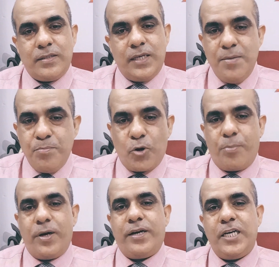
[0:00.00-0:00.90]

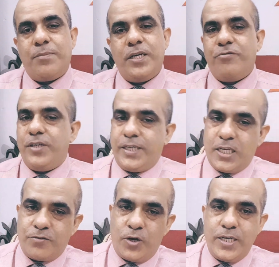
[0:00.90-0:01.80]
improper treatment if he
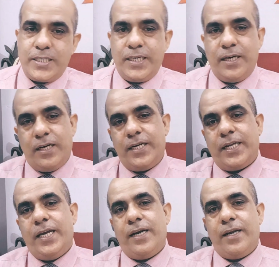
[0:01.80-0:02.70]
takes for his heart
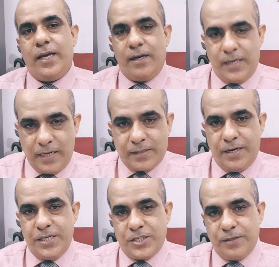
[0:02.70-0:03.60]
and health
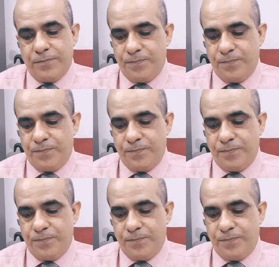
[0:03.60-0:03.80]
condition.